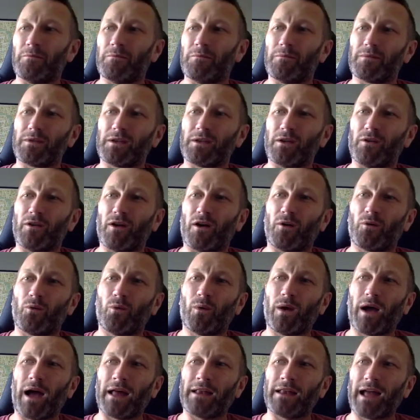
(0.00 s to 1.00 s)
You know,
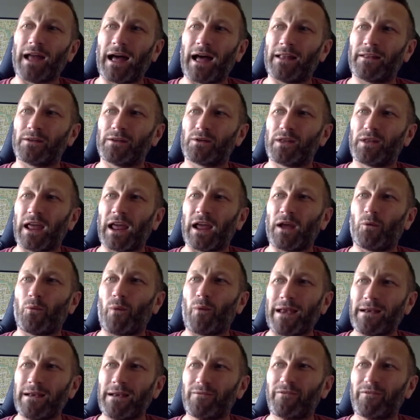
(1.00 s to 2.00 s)
and it
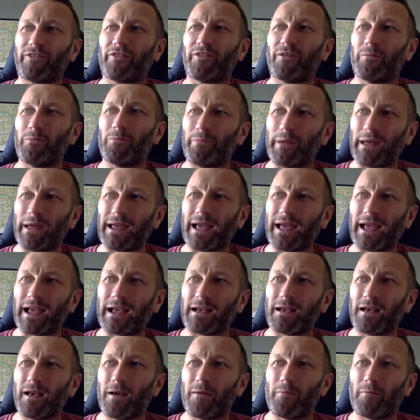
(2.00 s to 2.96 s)
went from being